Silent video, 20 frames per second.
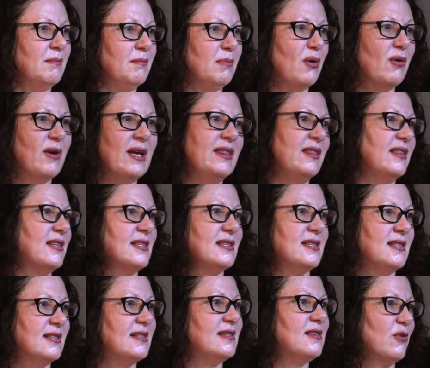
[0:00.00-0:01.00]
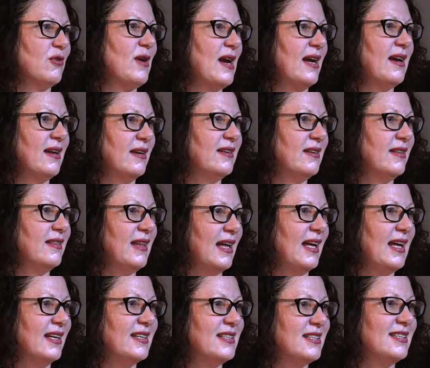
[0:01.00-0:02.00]
parenthesis around
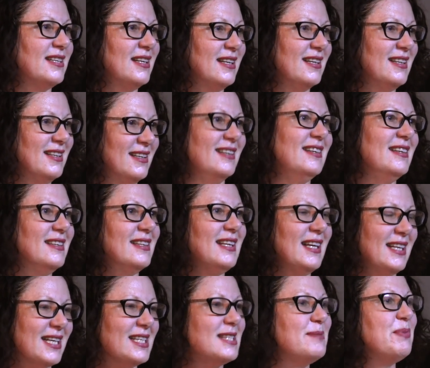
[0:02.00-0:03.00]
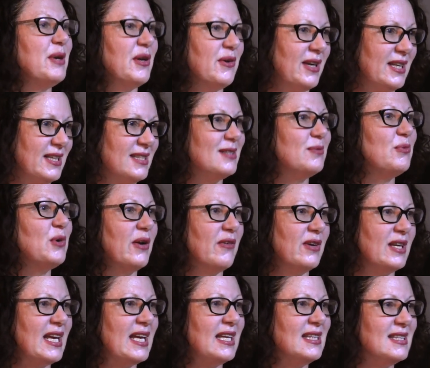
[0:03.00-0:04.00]
that experience where
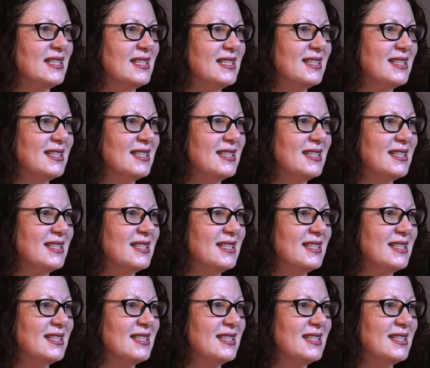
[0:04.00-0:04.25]
it ends.